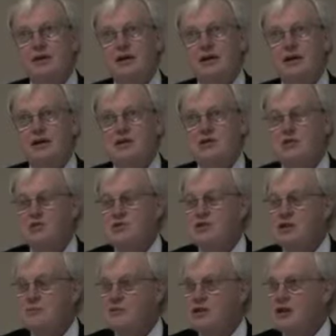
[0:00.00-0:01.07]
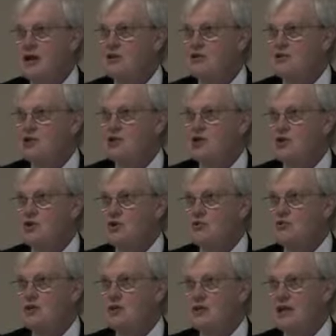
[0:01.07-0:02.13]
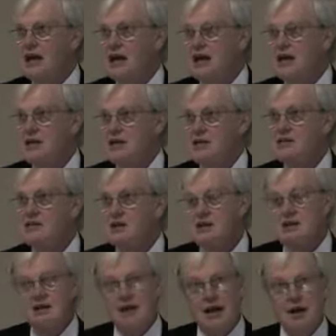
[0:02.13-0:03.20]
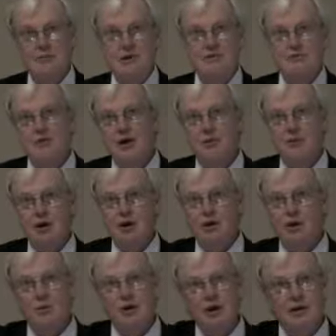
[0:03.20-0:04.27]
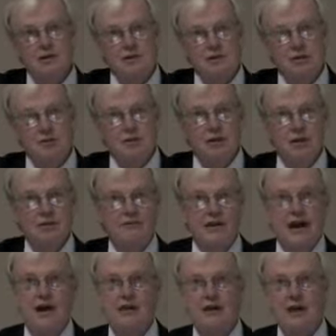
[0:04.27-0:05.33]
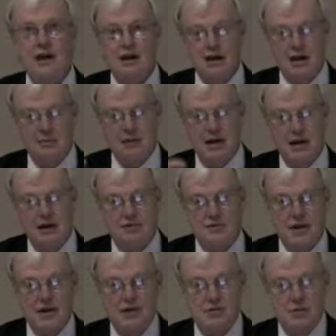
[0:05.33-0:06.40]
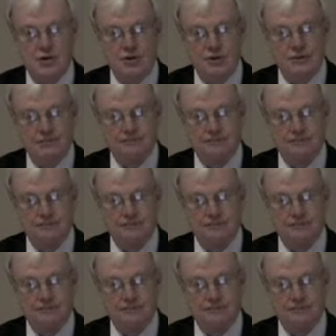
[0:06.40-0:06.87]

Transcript: Uh, so some of the energy you're using today is coming from our little wind turbine at Valley and coming out of Ainsworth.